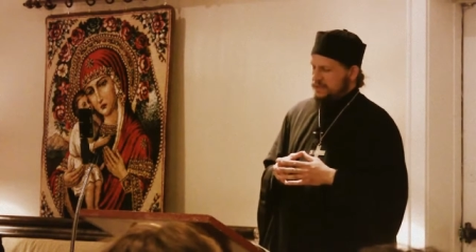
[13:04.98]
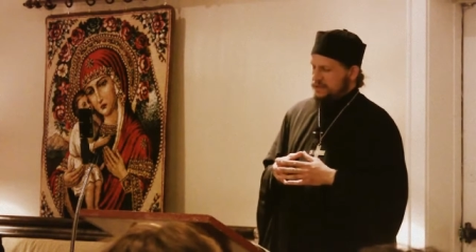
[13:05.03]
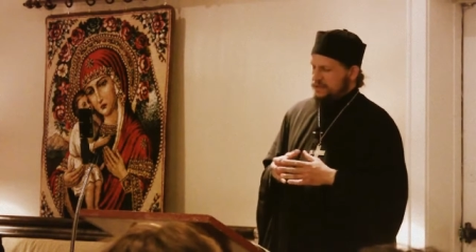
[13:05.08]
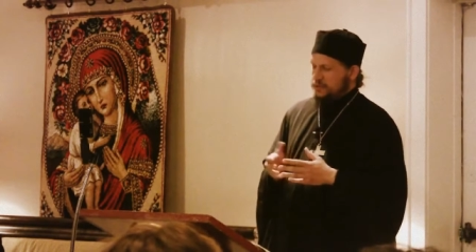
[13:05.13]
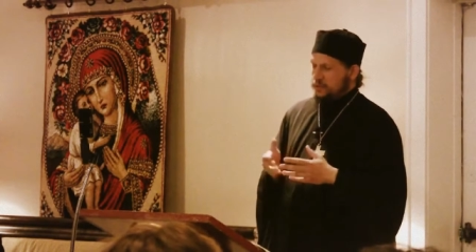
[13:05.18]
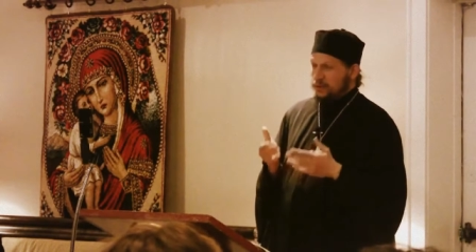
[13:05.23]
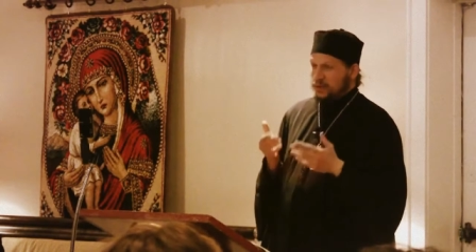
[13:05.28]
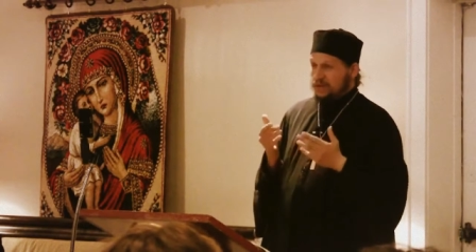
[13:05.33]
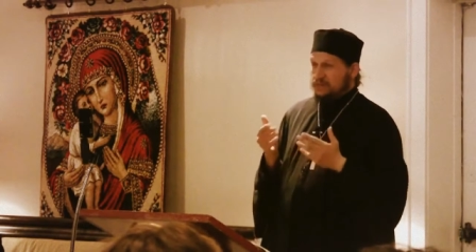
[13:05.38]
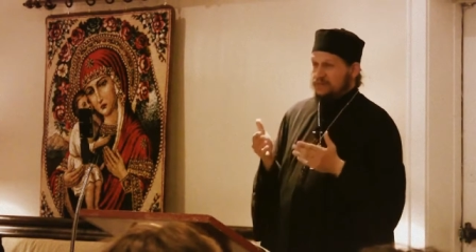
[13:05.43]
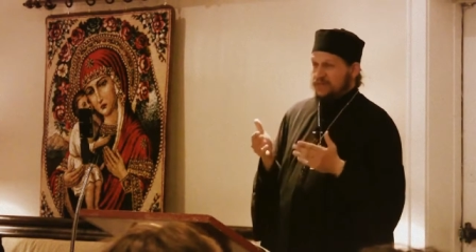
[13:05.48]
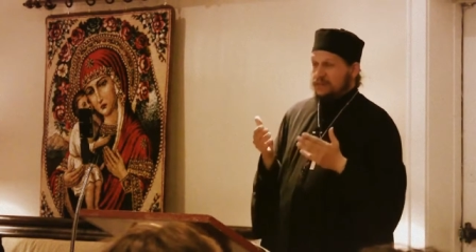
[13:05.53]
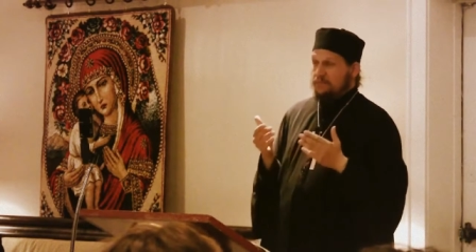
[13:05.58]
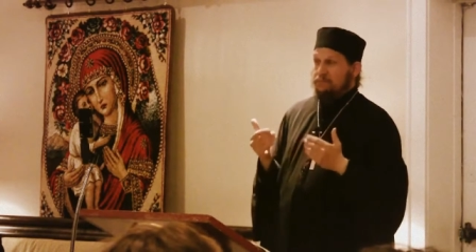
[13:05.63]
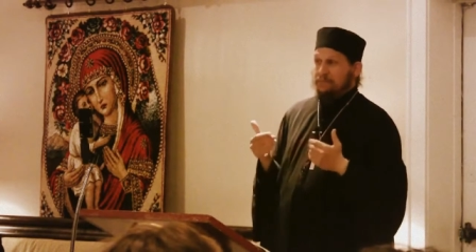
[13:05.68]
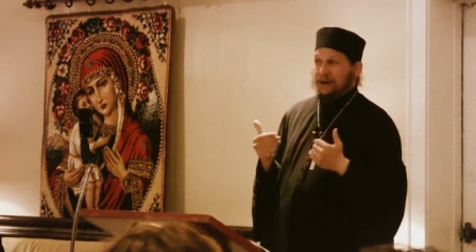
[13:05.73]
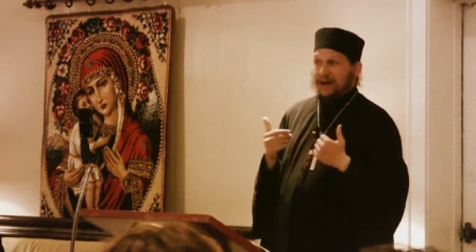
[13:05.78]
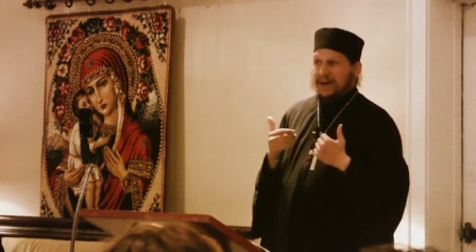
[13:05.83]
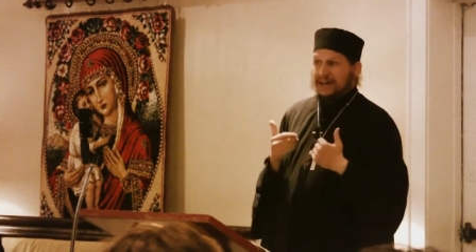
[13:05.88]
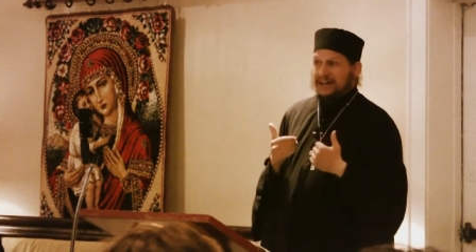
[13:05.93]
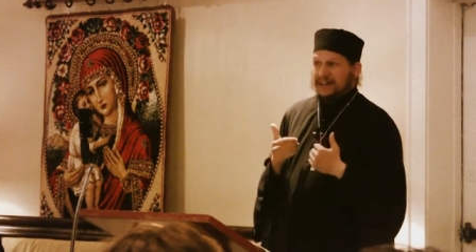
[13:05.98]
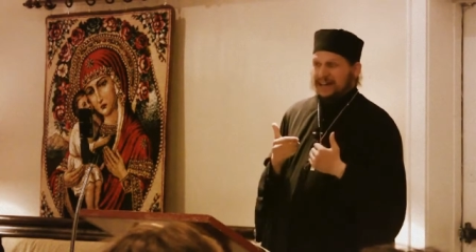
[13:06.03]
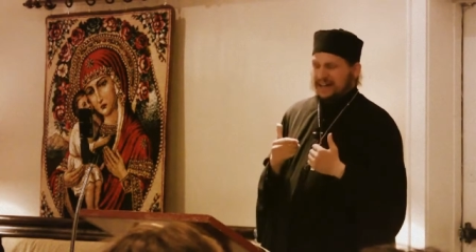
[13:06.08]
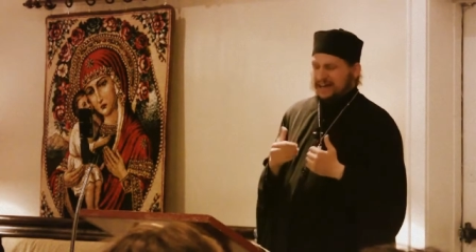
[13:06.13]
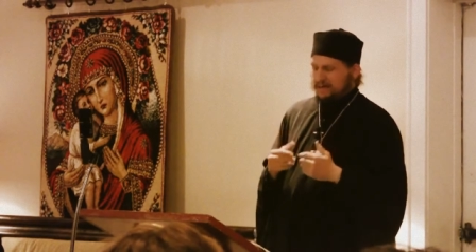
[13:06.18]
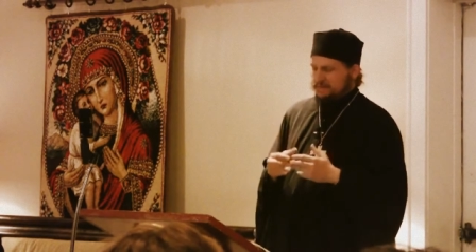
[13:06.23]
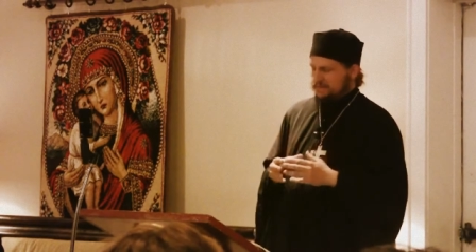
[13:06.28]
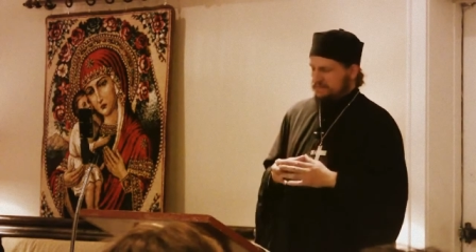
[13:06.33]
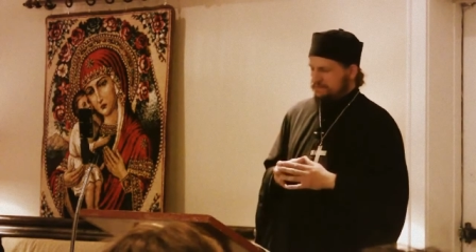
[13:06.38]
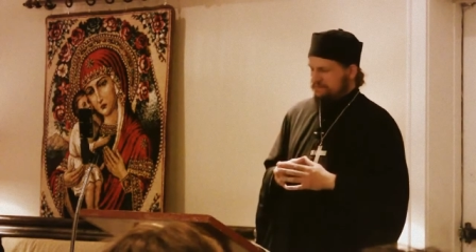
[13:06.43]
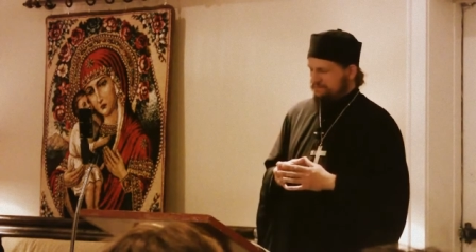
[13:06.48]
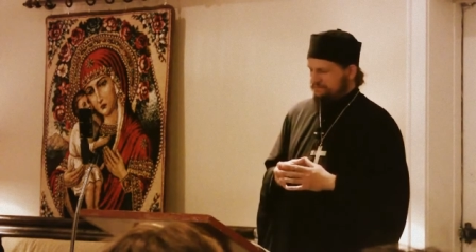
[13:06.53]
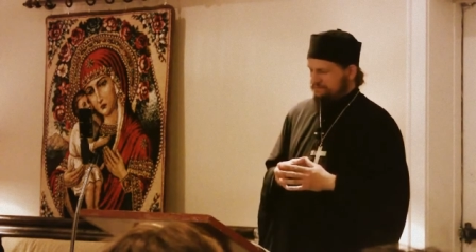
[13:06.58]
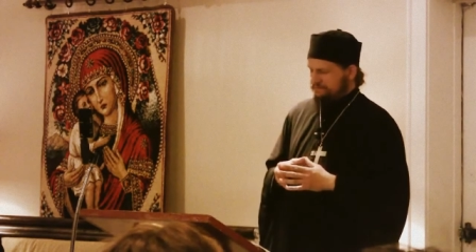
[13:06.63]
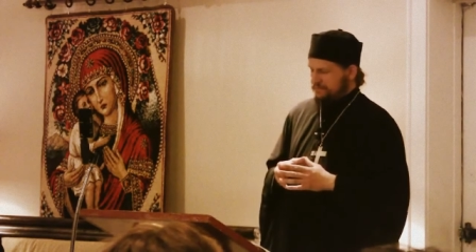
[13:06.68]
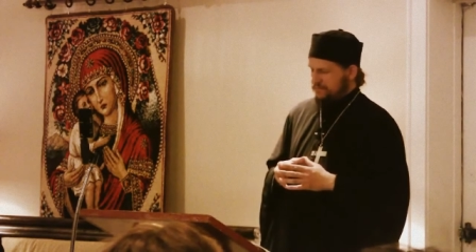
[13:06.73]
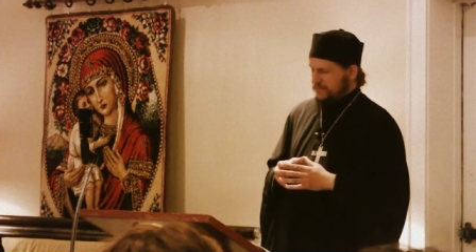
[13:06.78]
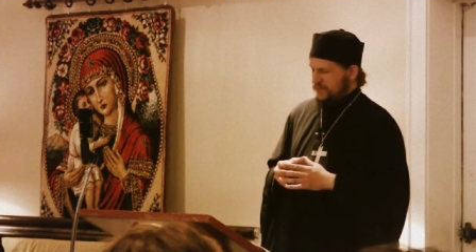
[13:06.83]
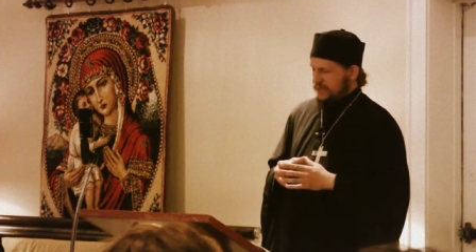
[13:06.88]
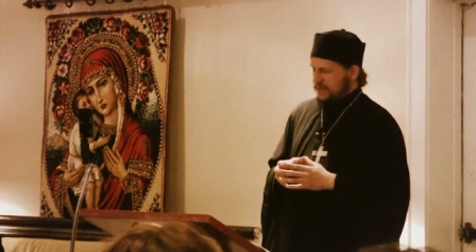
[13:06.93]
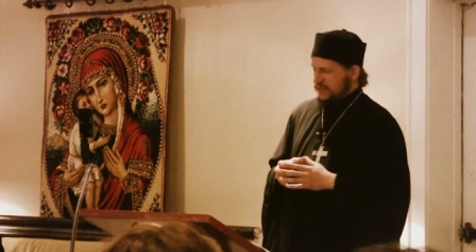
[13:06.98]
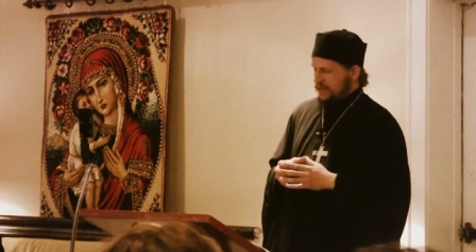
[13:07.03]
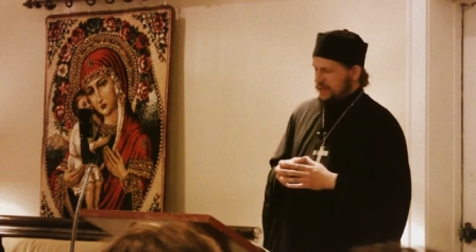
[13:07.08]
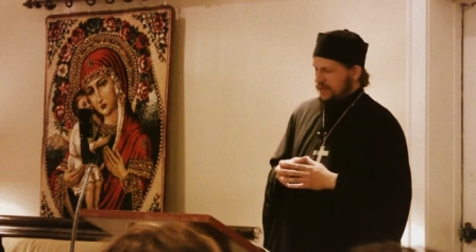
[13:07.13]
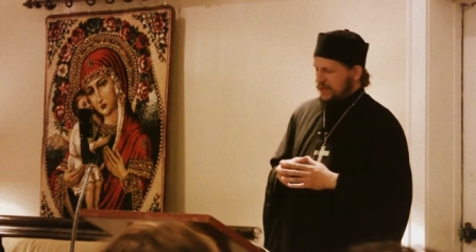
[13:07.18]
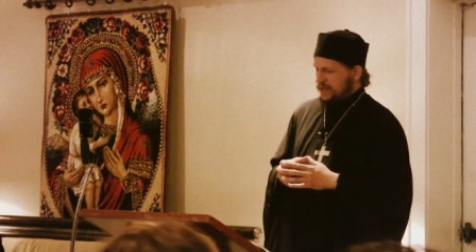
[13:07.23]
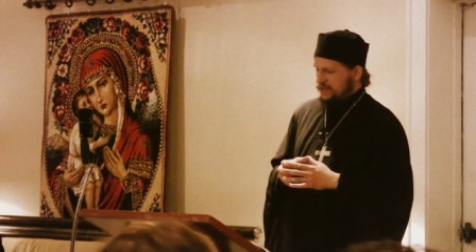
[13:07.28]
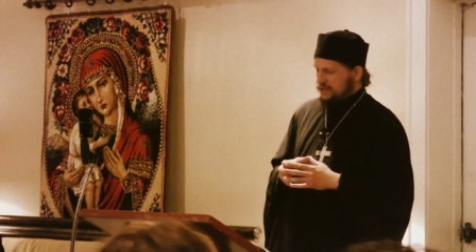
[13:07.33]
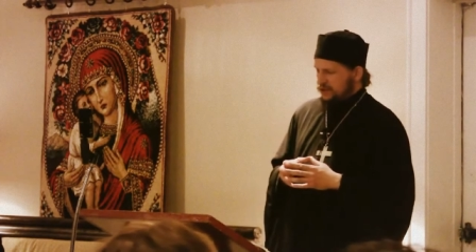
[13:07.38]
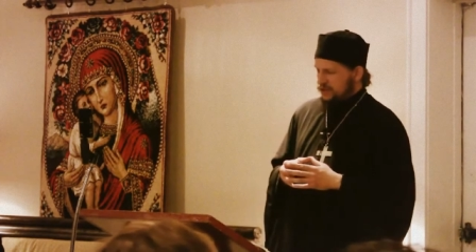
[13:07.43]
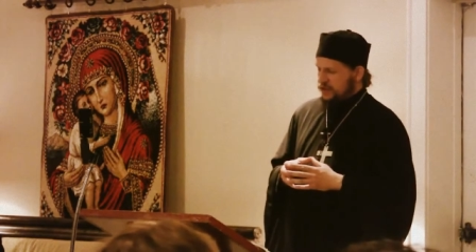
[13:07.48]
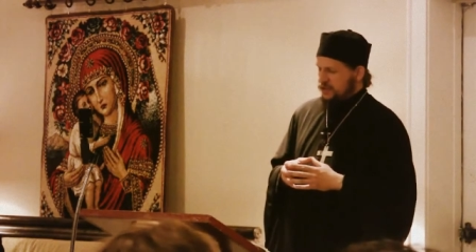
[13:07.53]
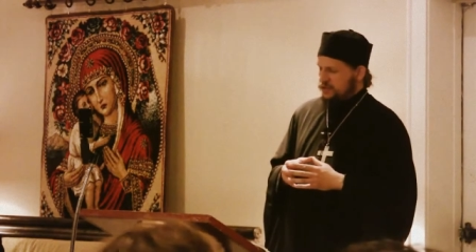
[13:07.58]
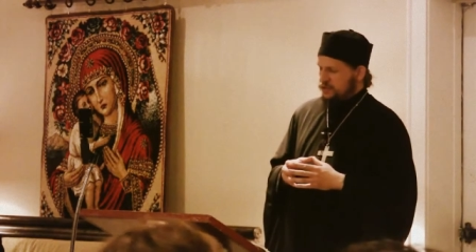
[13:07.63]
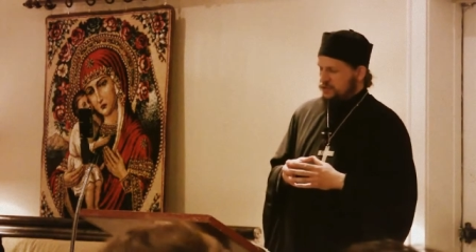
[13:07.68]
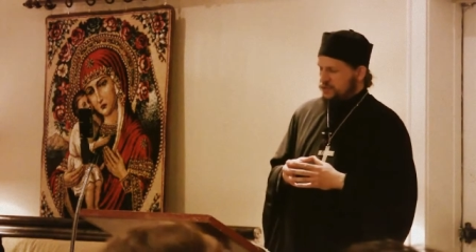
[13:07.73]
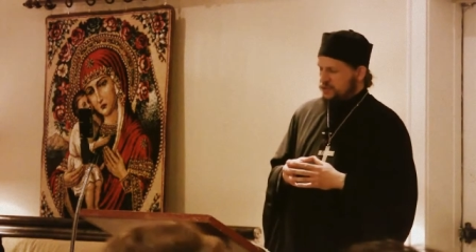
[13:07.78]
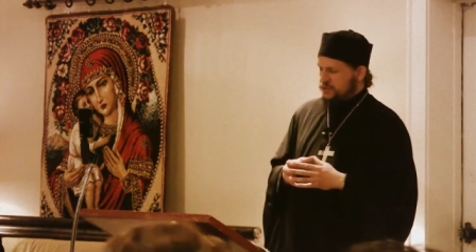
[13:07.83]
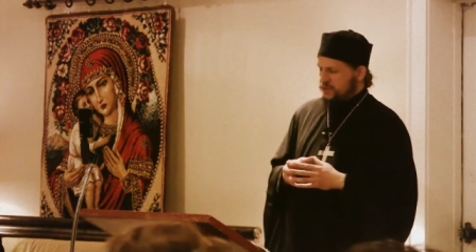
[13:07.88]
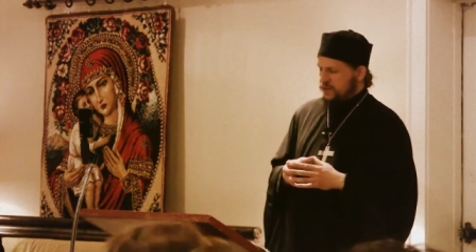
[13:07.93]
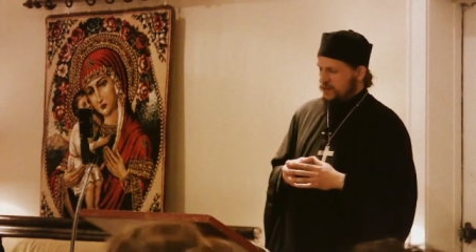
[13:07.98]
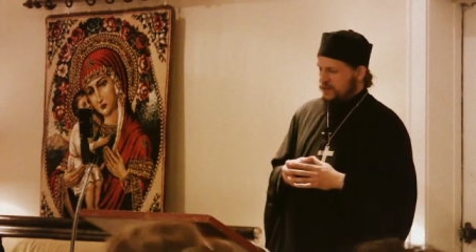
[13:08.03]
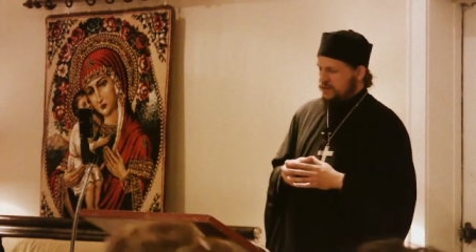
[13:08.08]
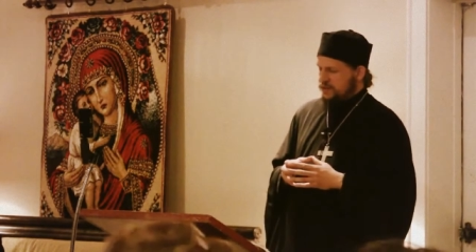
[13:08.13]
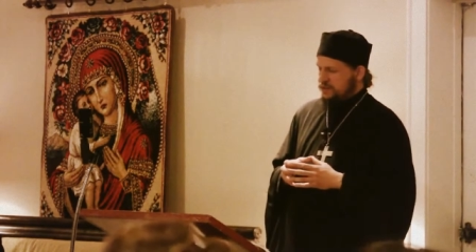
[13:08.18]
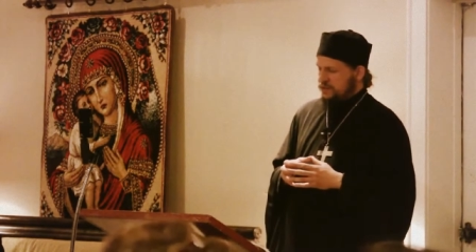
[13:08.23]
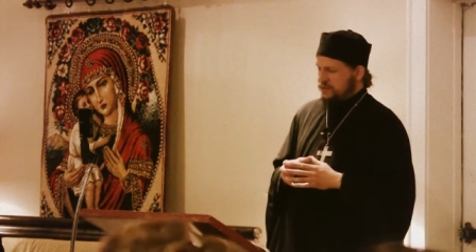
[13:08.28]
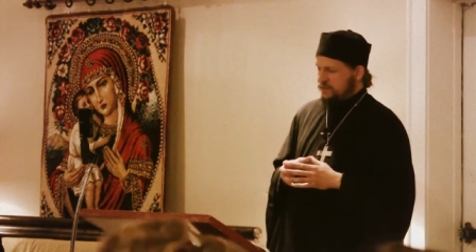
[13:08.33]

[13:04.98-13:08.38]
one of them my name, and turning to his parents,